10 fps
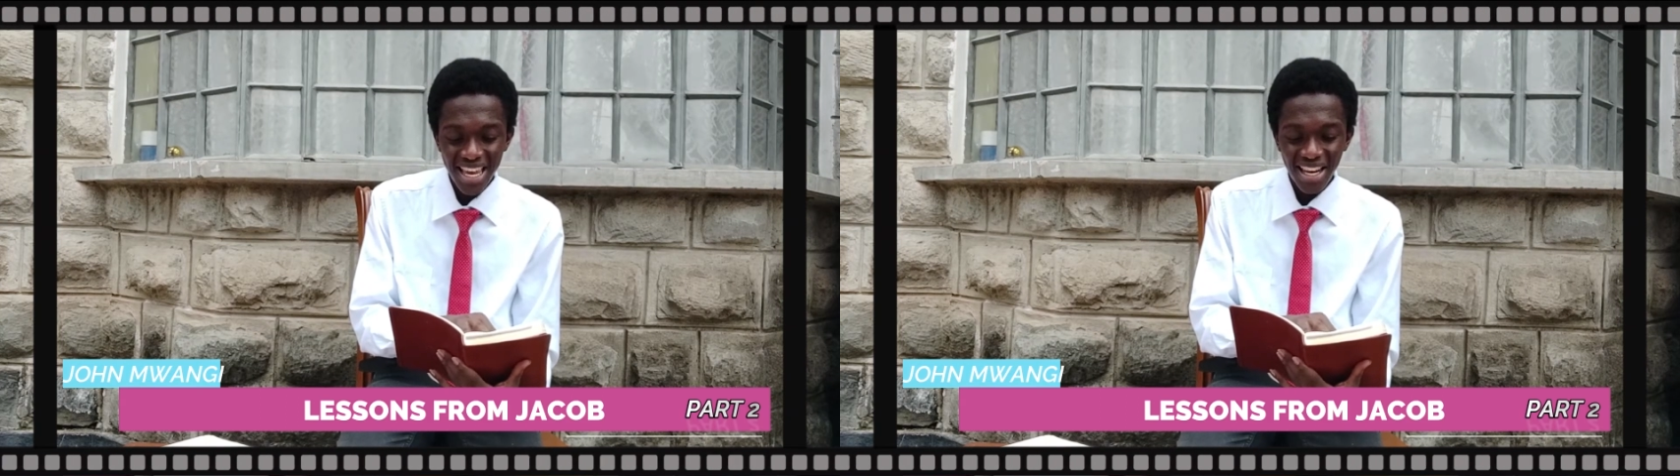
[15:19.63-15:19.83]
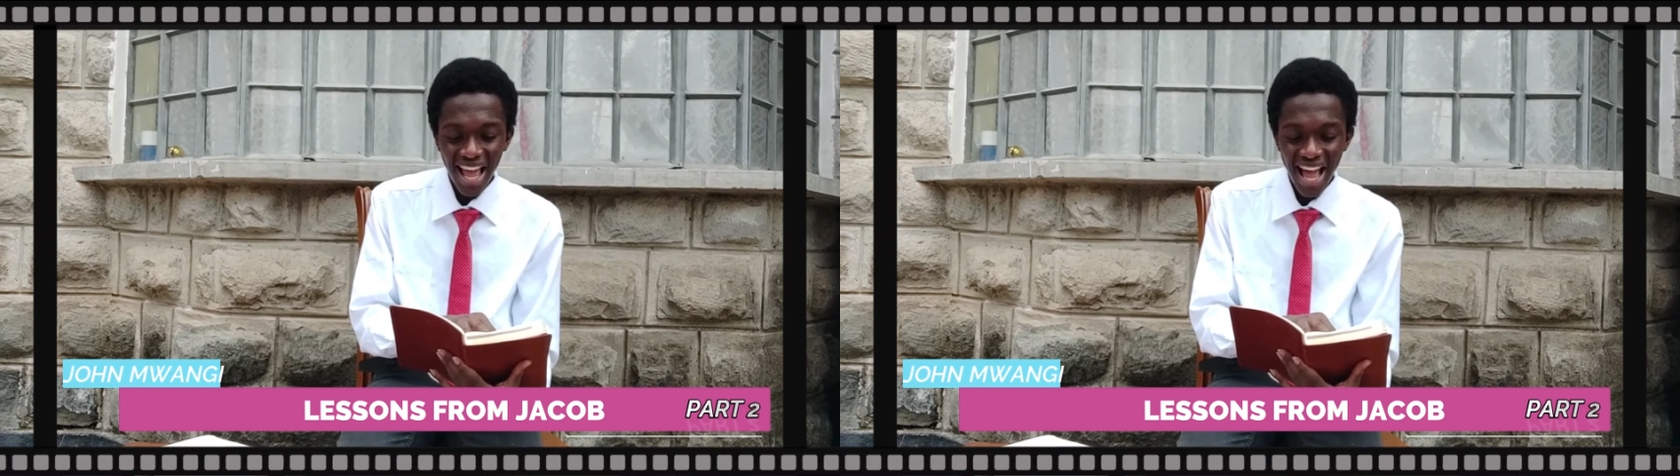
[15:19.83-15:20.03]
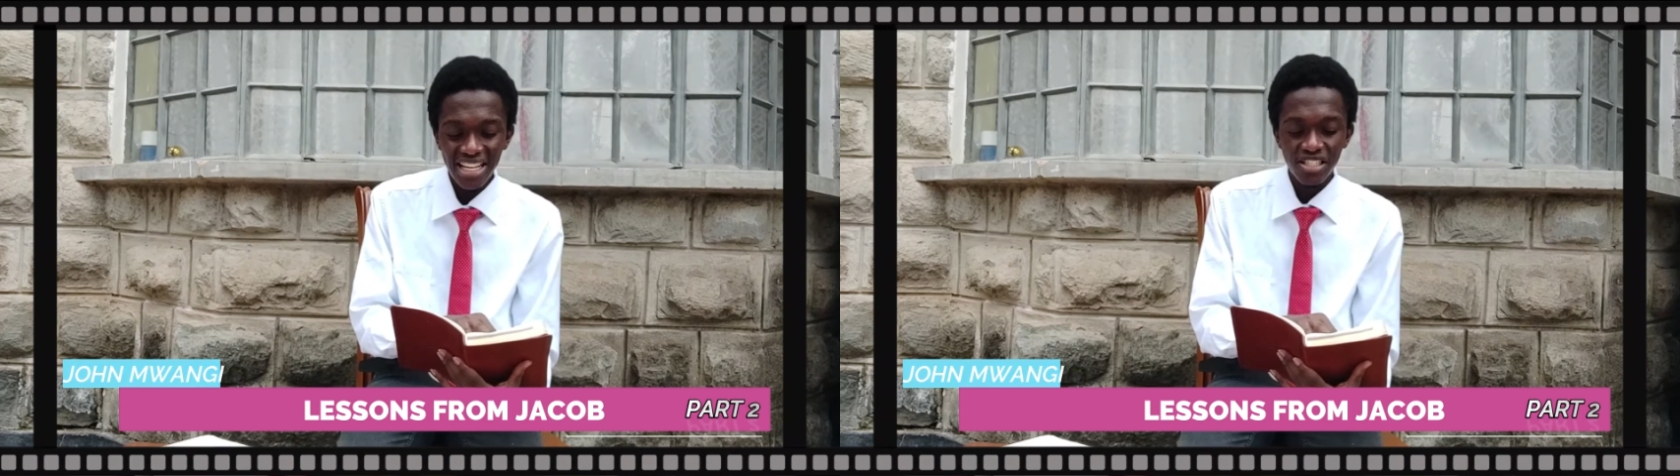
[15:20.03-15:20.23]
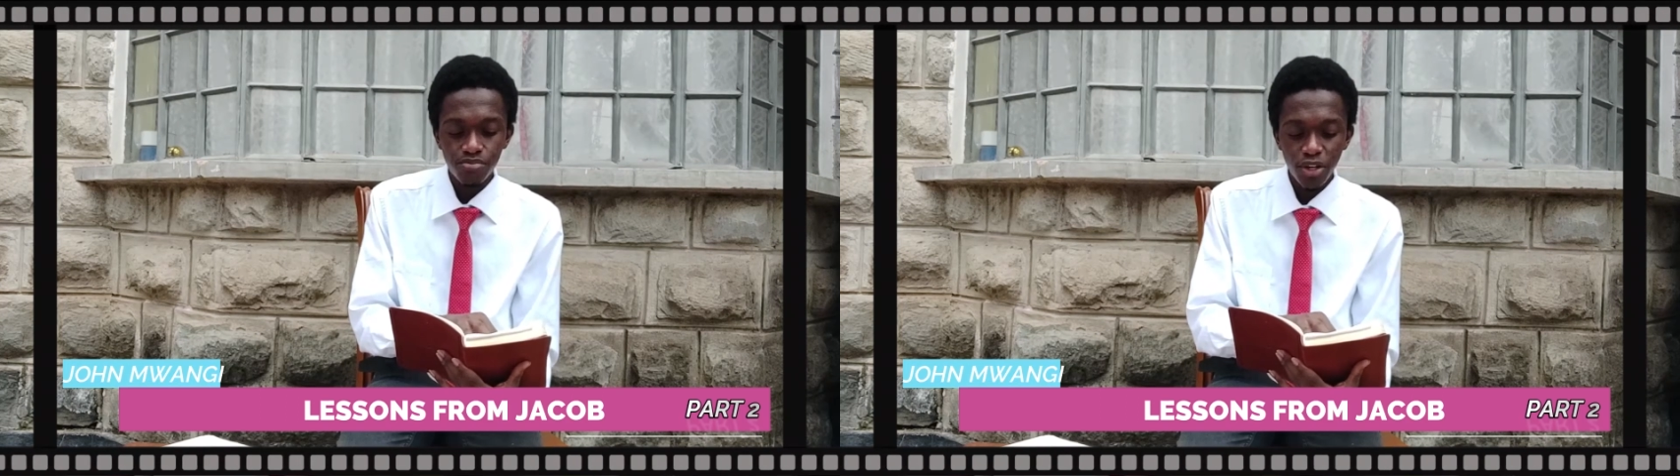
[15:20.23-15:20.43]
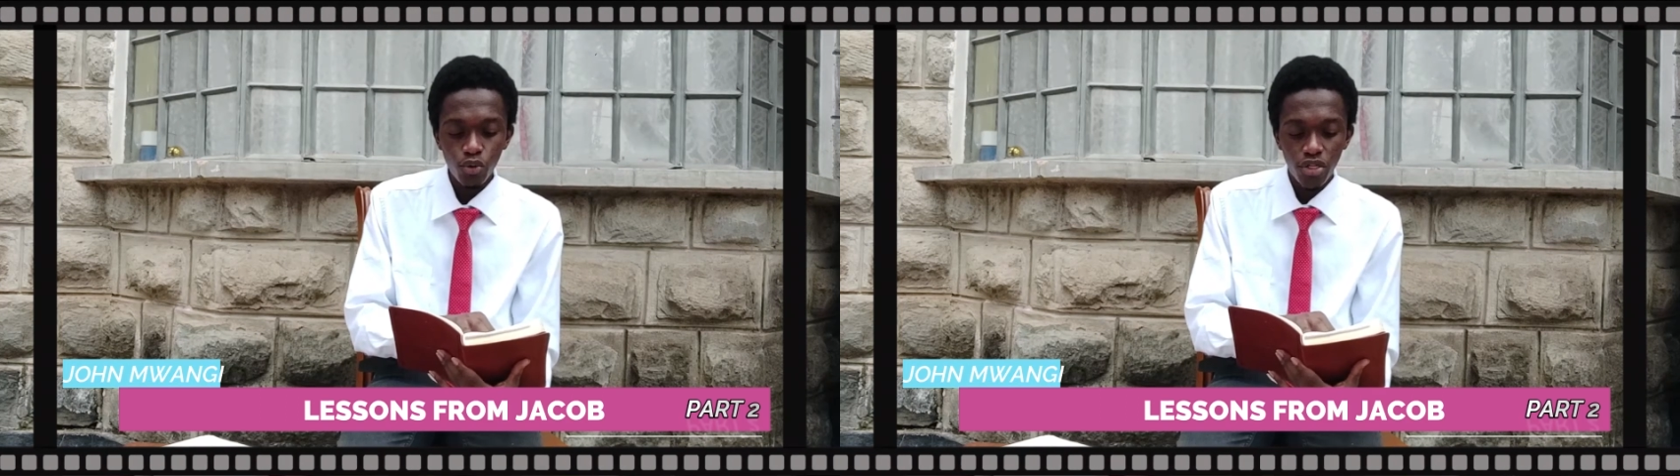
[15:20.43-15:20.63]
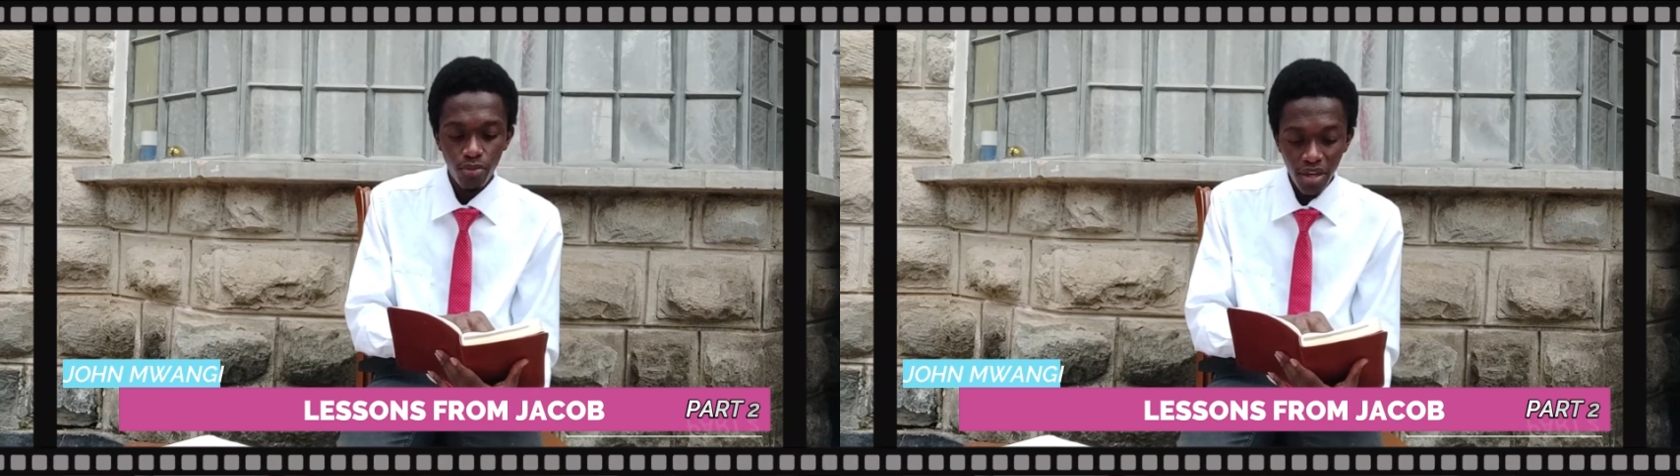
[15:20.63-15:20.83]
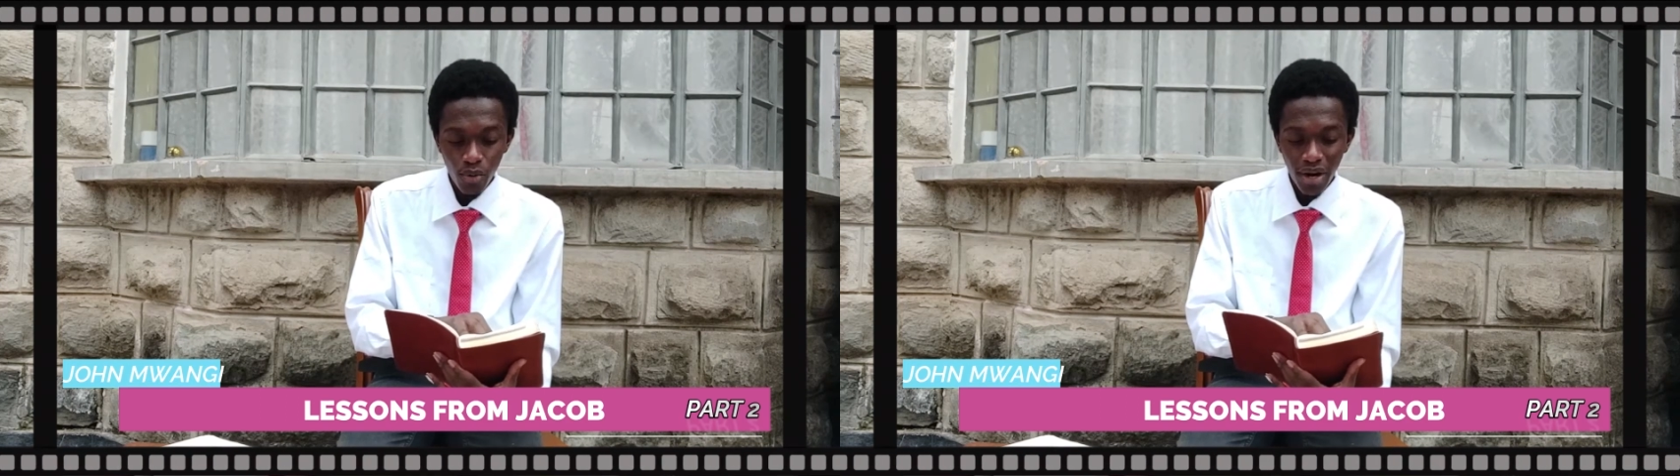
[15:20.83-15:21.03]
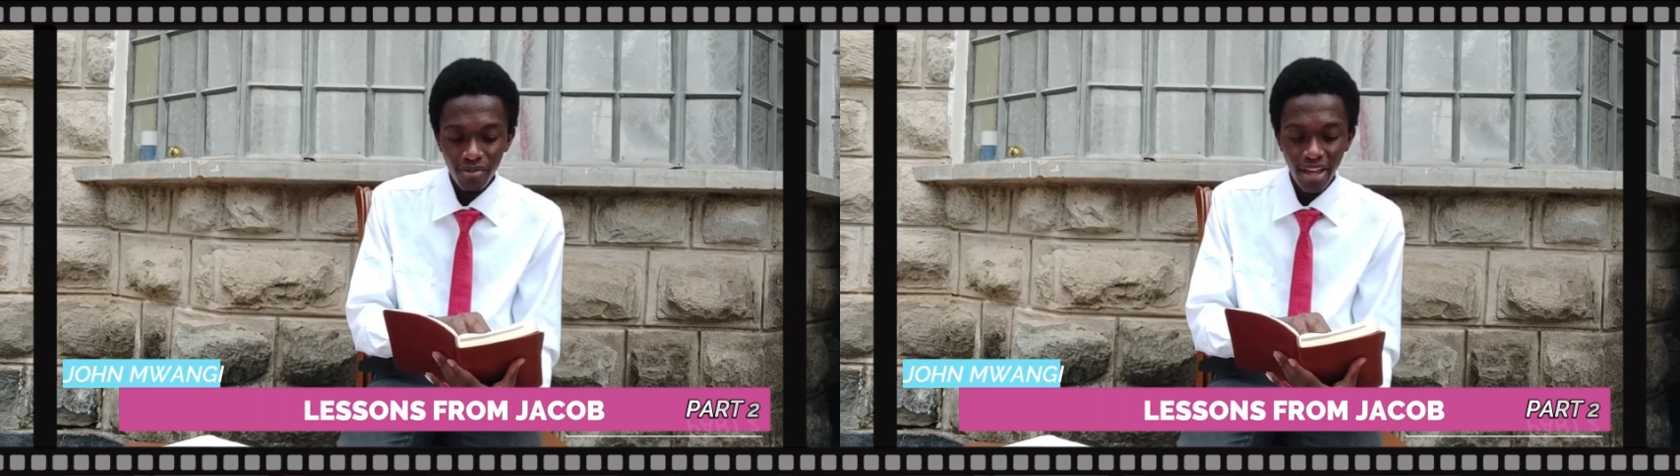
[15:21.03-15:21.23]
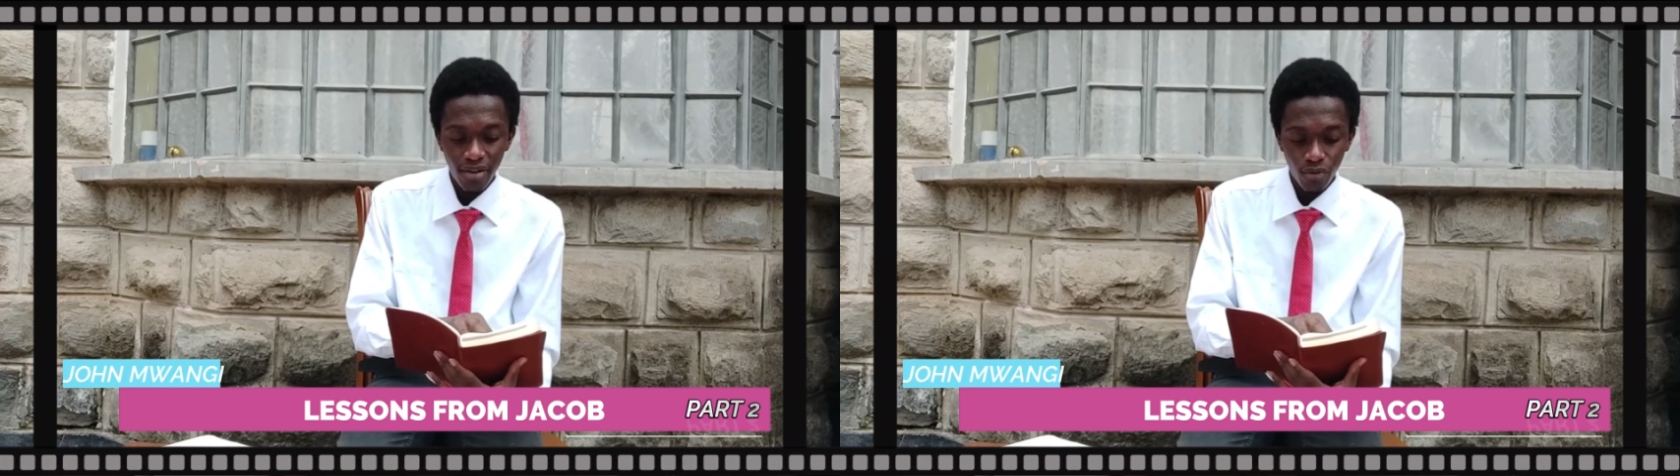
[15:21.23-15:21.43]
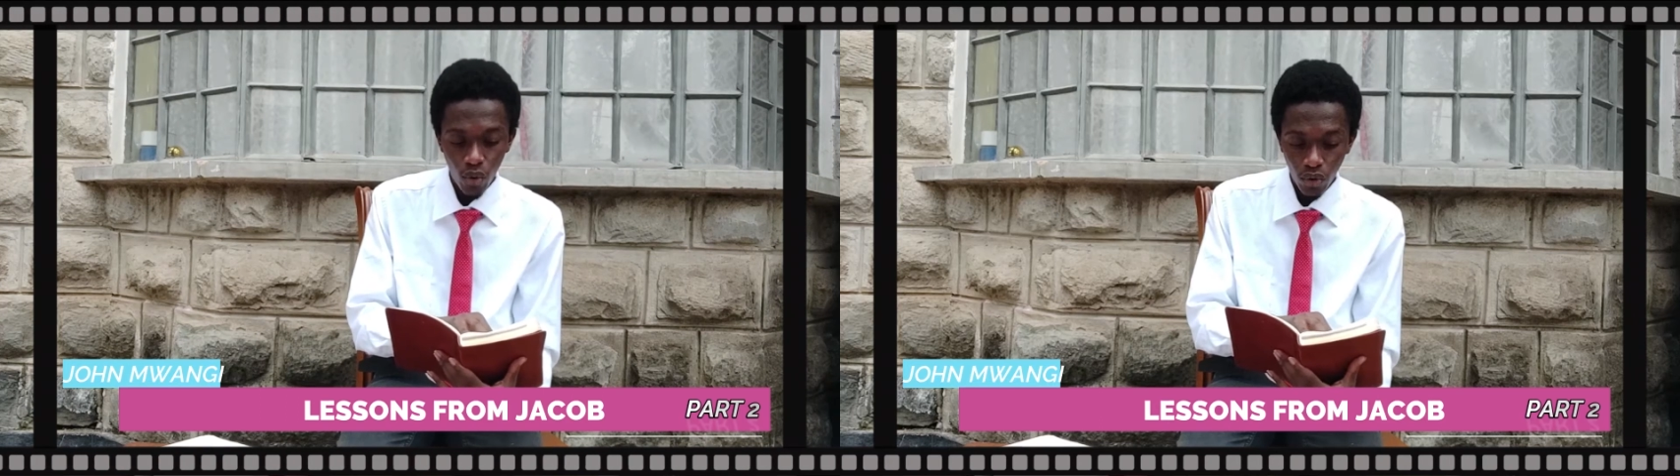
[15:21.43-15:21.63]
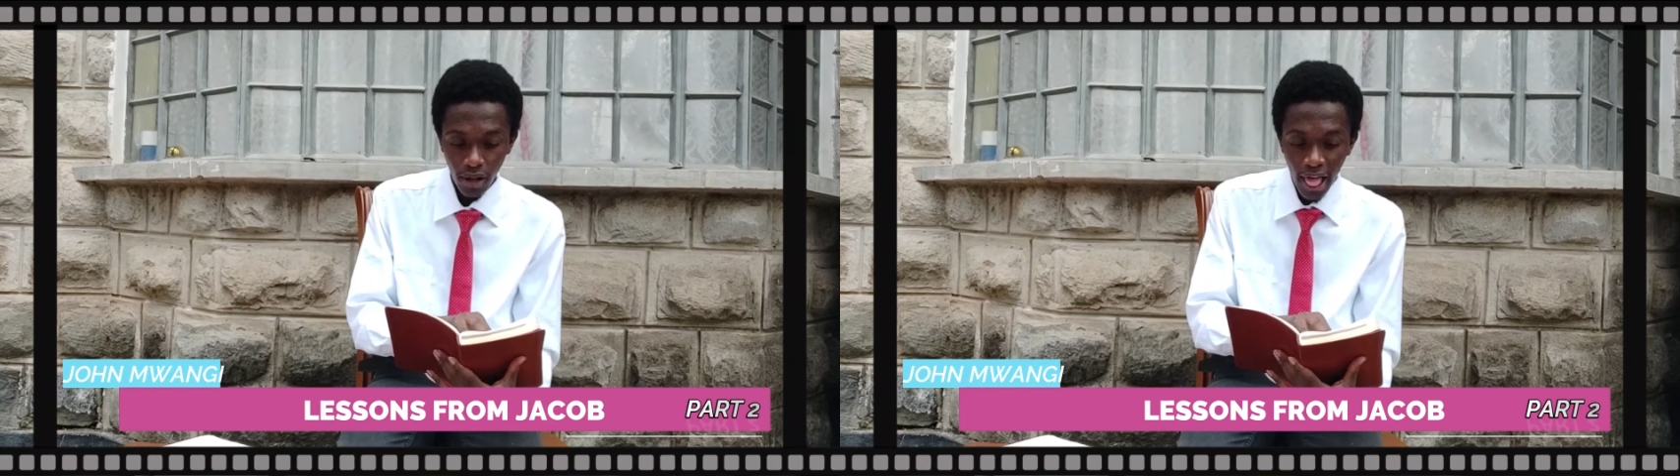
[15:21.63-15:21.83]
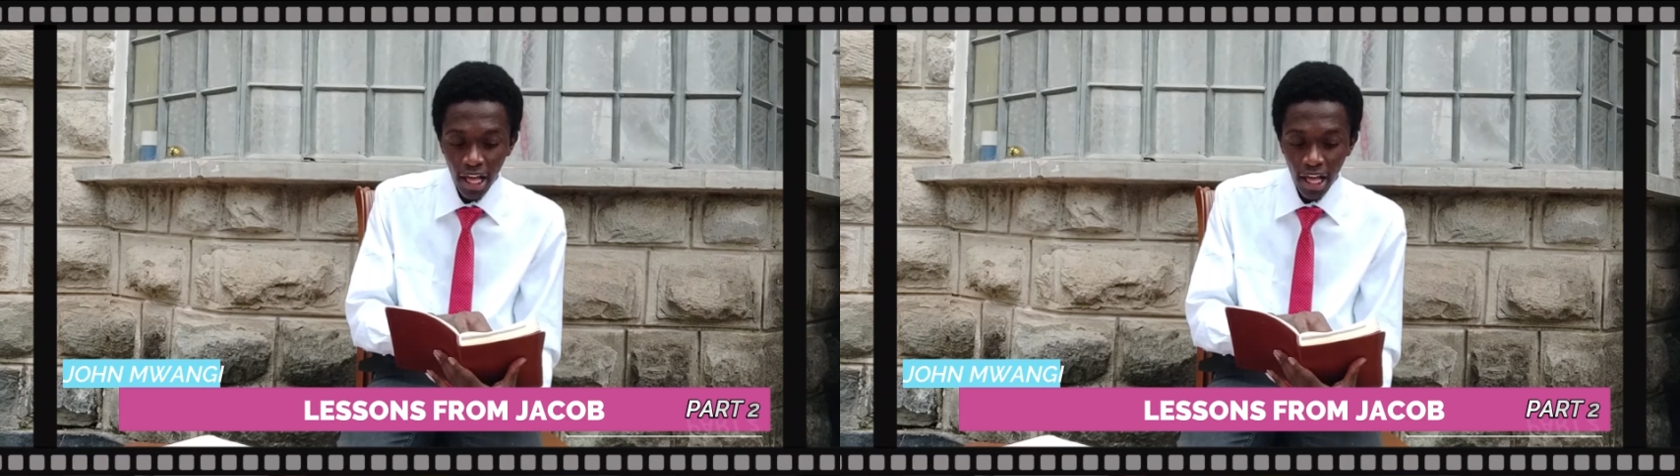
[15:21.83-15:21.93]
and has been with me wherever I have gone.